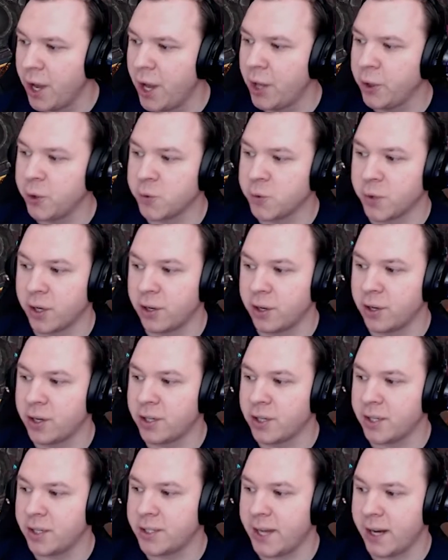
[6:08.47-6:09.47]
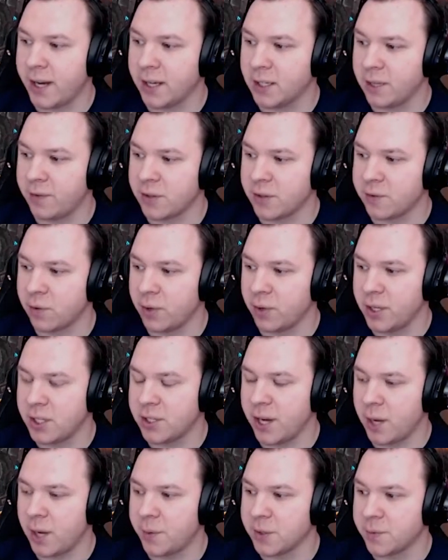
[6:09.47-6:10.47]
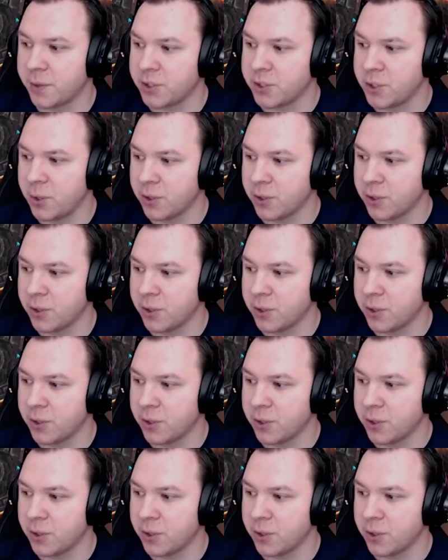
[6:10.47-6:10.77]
use 100 attack and defense for each DinoMist monster you